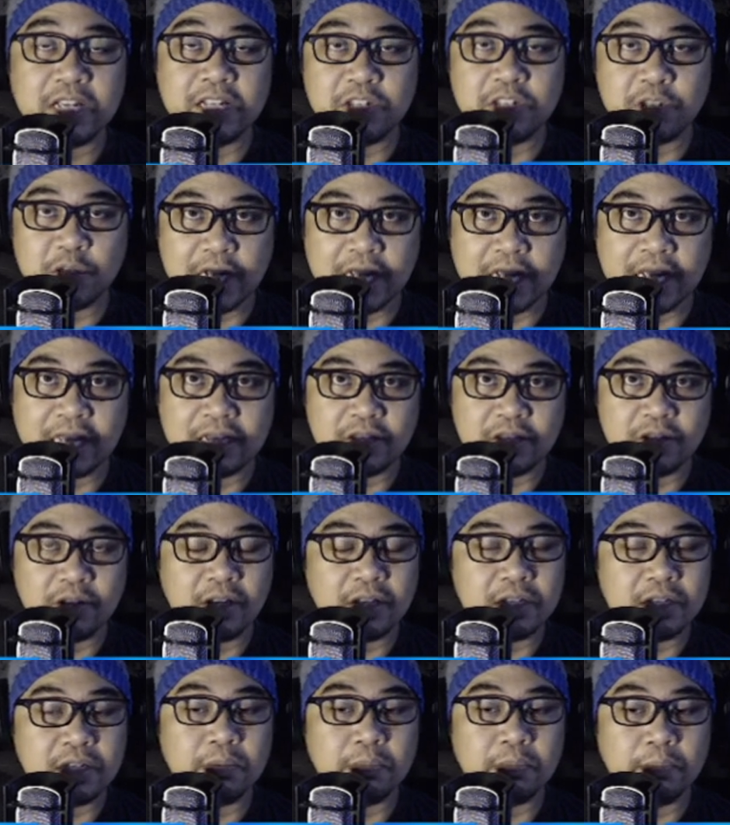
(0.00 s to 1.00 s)
chance.
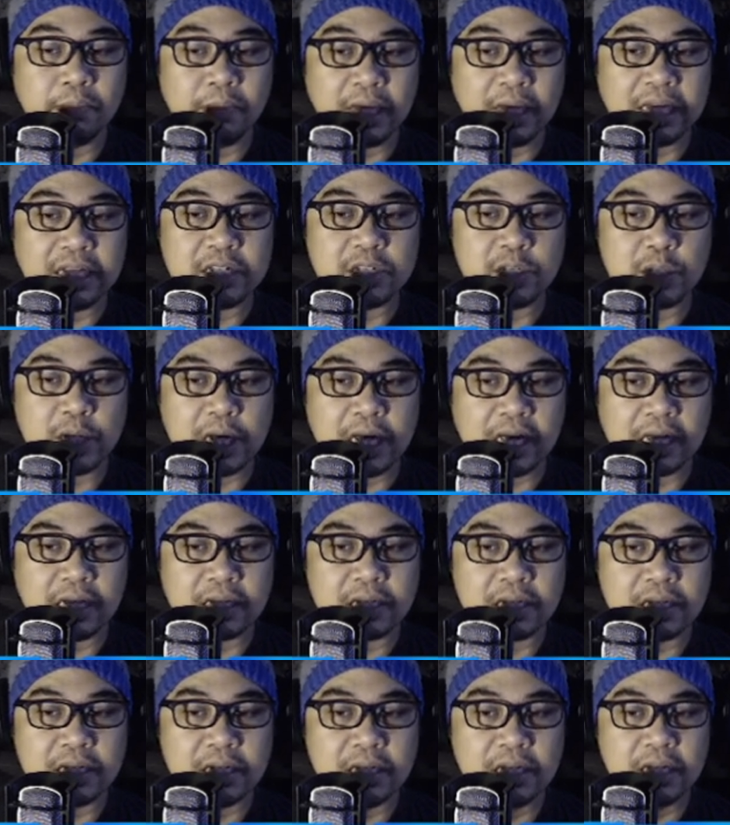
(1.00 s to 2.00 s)
That's a big
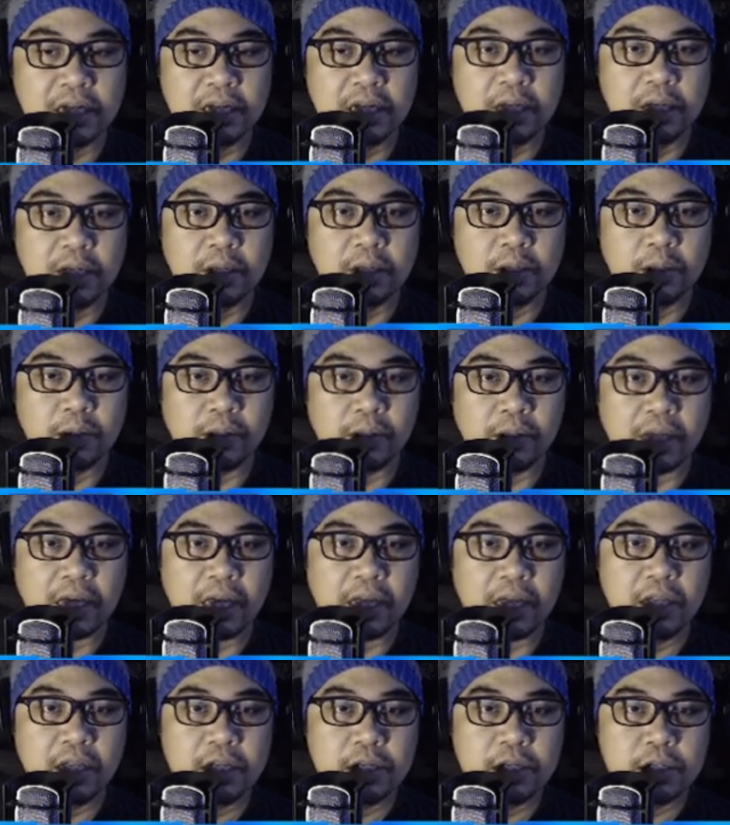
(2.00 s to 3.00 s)
chance.
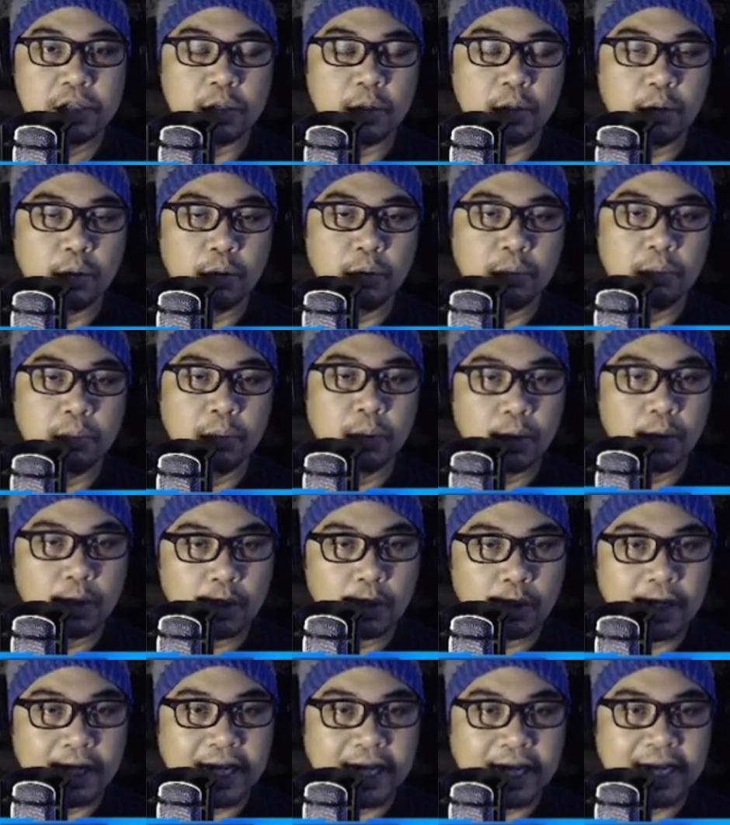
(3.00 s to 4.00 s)
Okay, so more
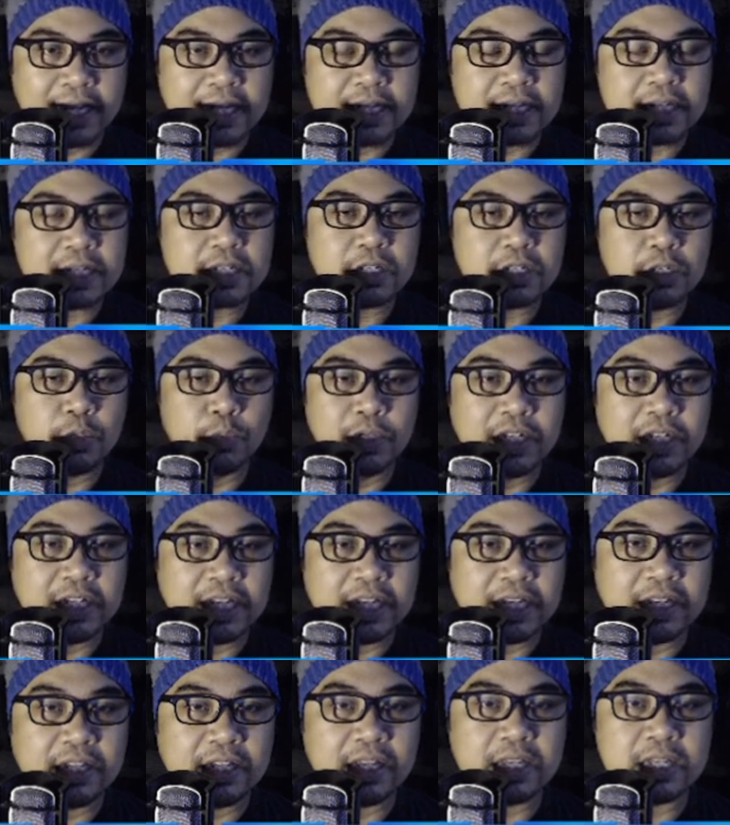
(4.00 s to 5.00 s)
or less you will
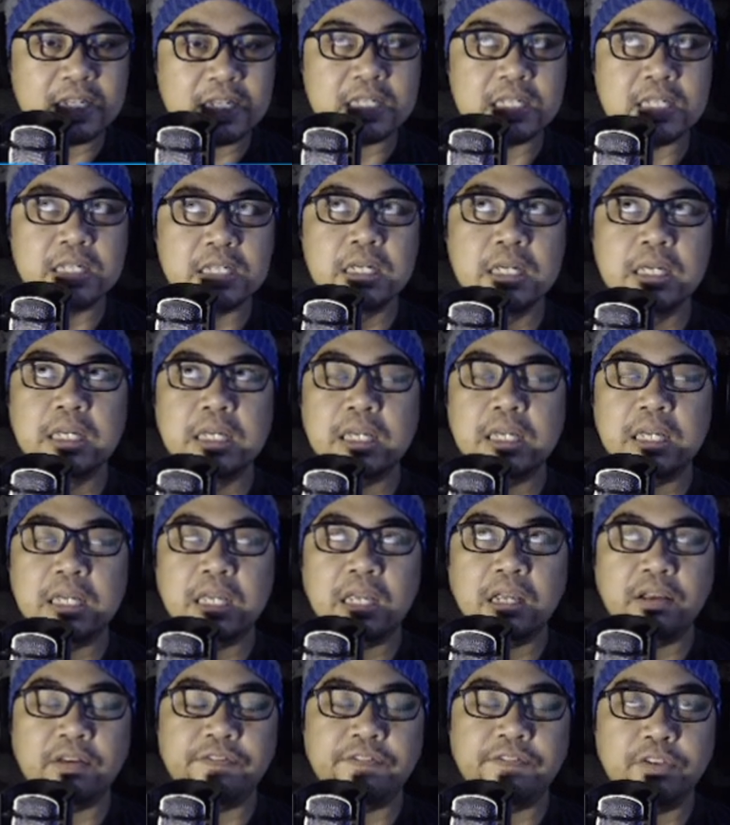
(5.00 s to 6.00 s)
need this.
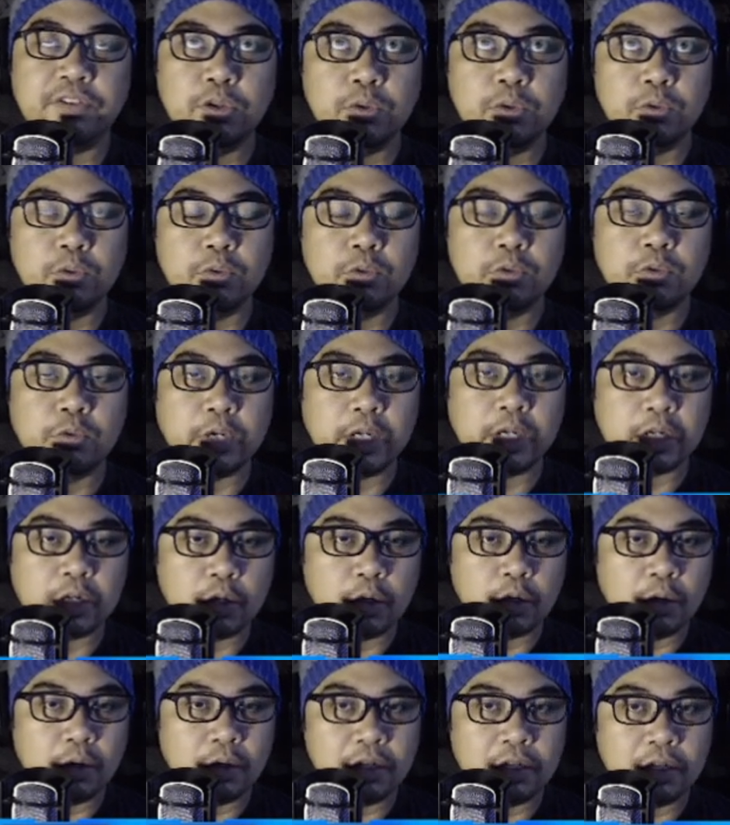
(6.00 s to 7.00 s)
If you
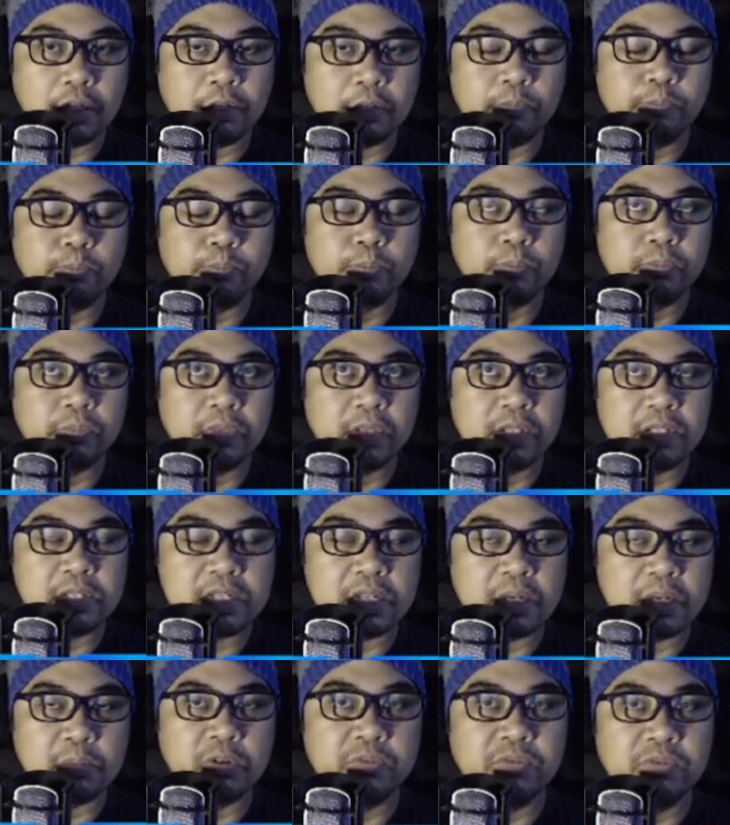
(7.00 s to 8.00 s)
recall,
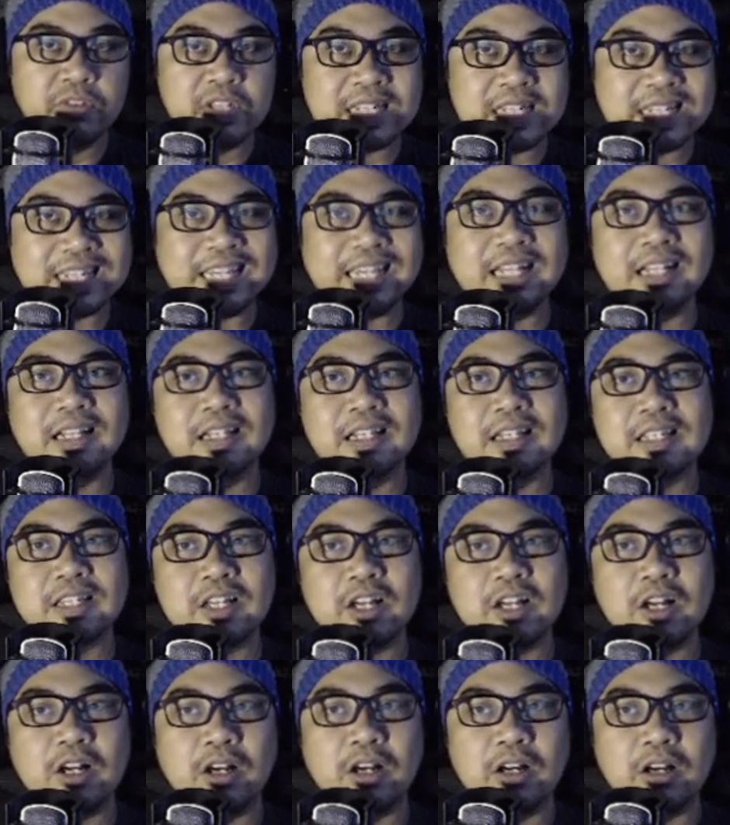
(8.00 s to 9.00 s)
some of the skills
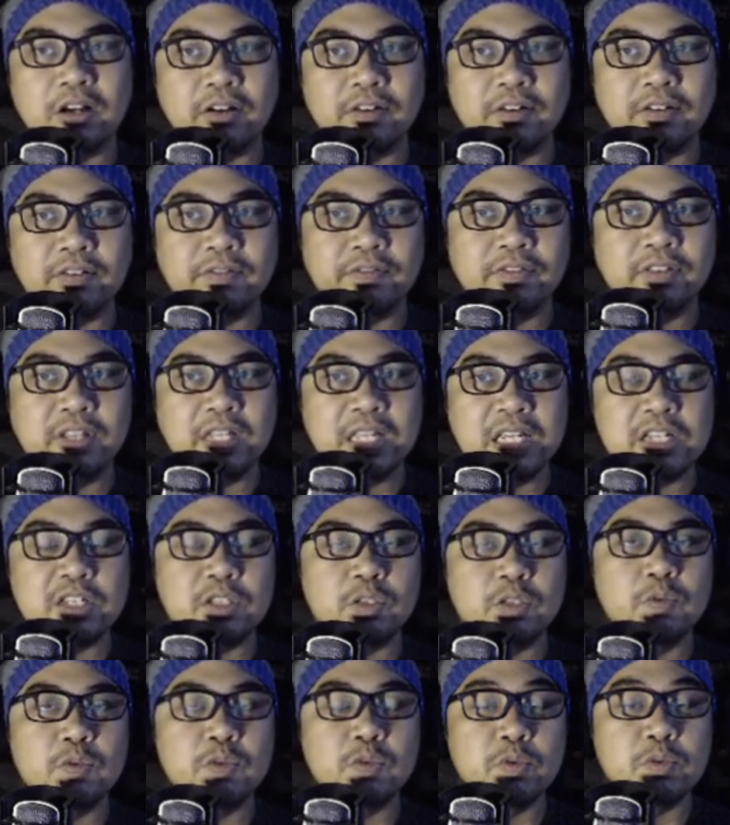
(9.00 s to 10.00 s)
of these
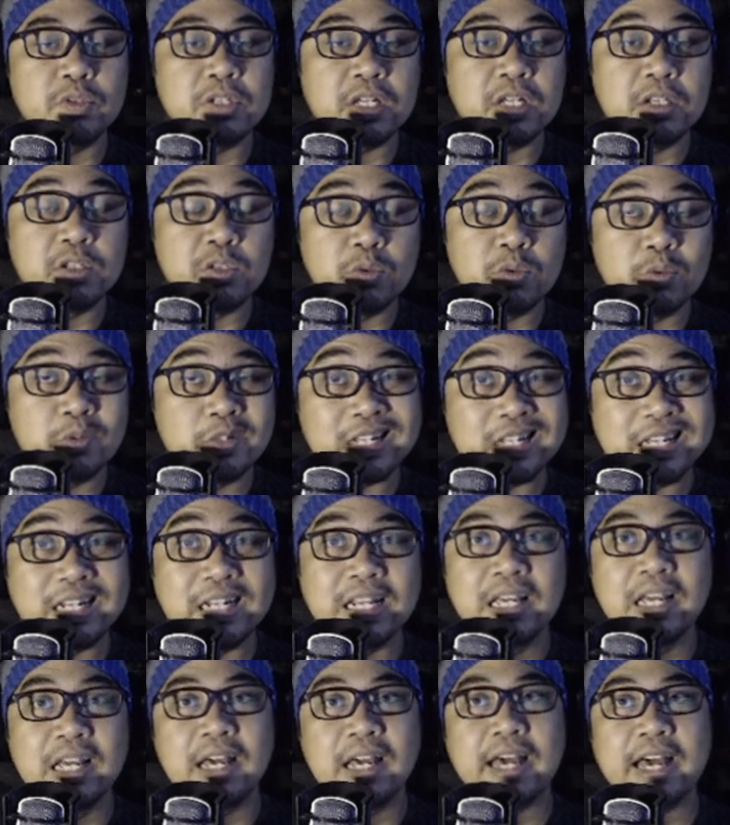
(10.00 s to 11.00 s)
two, Susie and Susan,
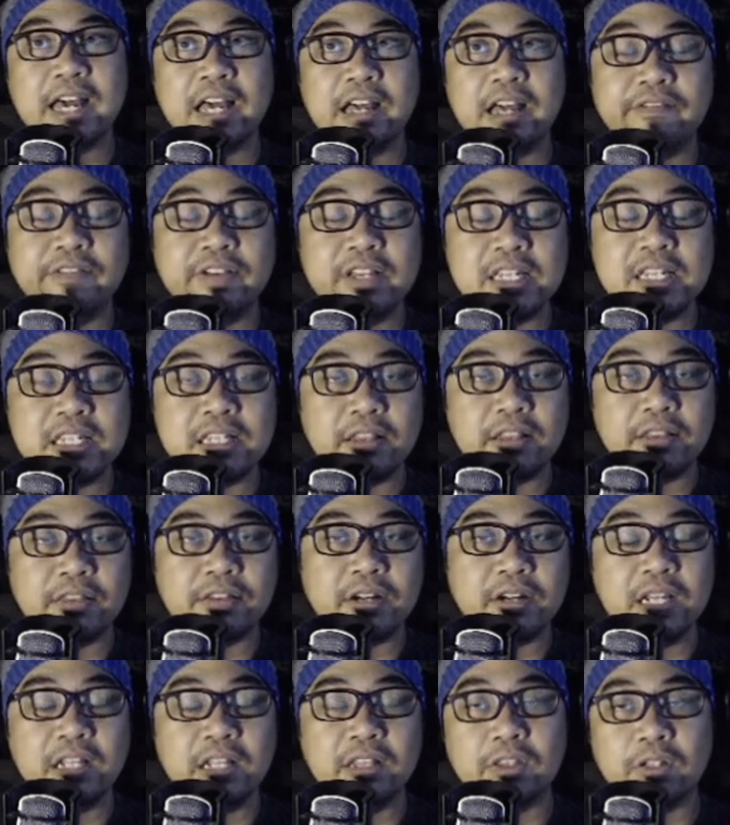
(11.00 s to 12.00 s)
have a
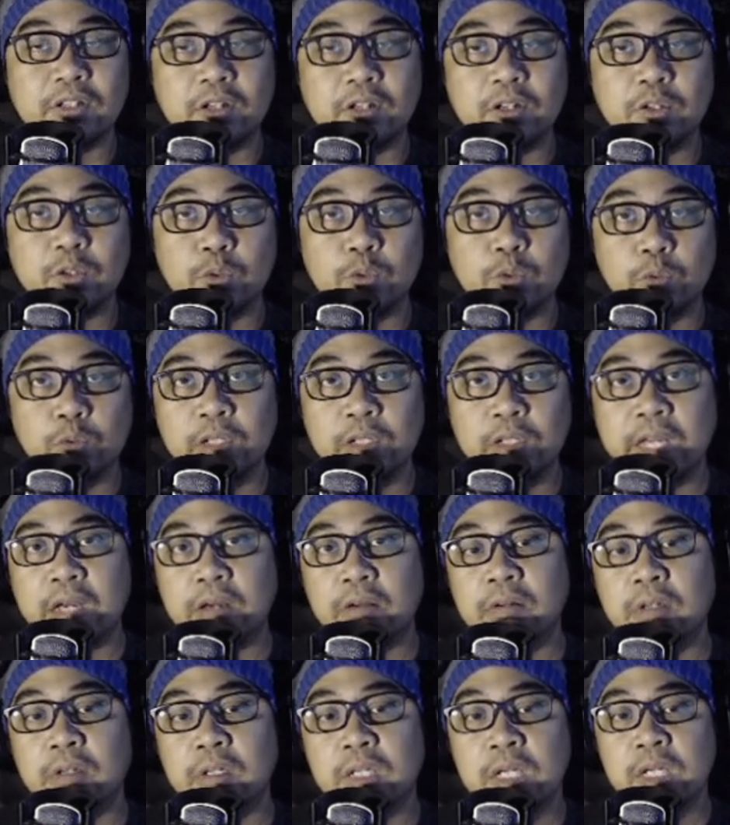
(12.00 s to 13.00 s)
3-turn
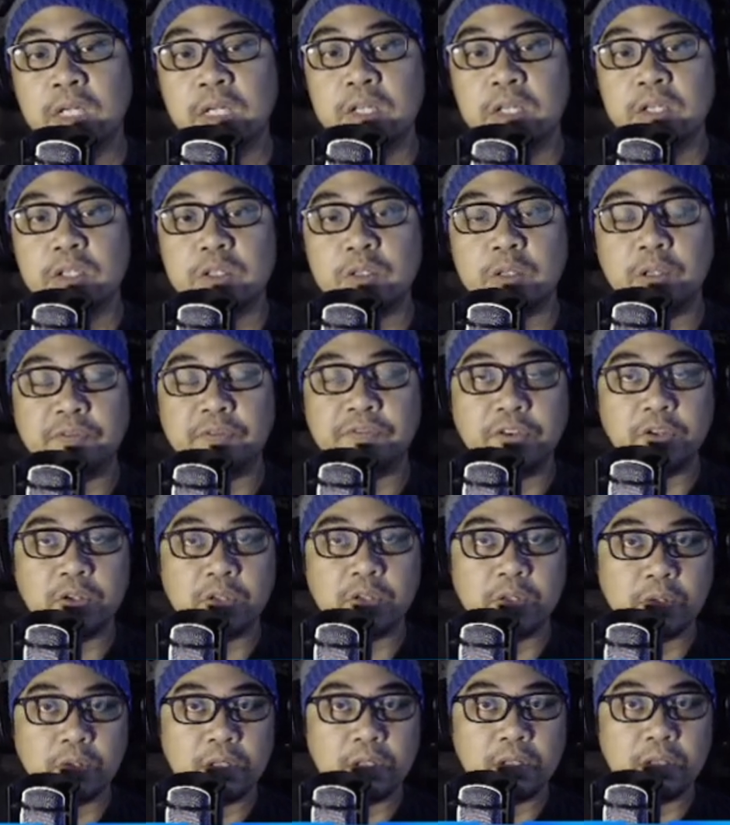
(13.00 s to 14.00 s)
cooldown. So if you
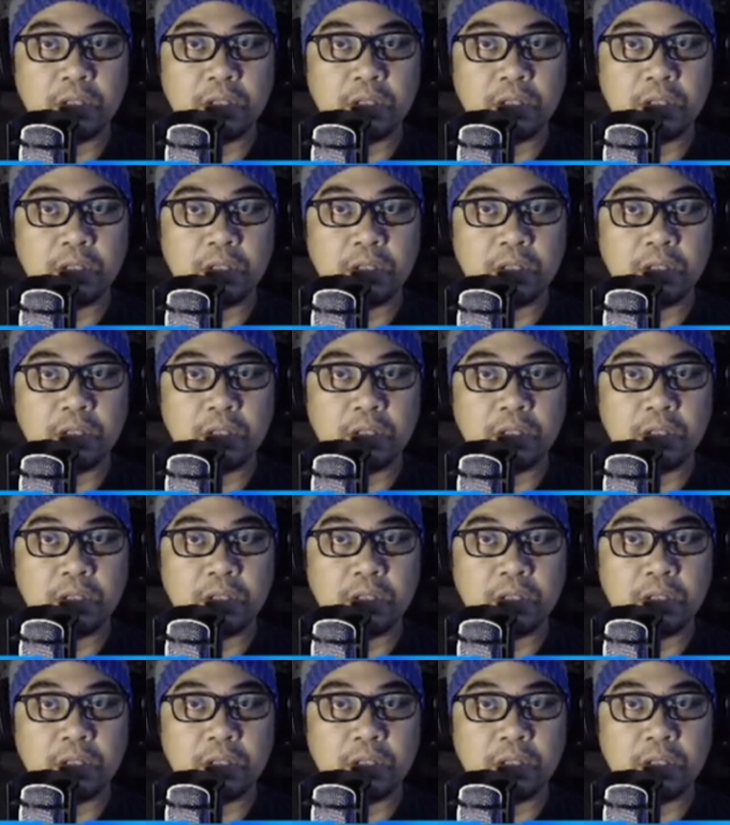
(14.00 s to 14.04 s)
could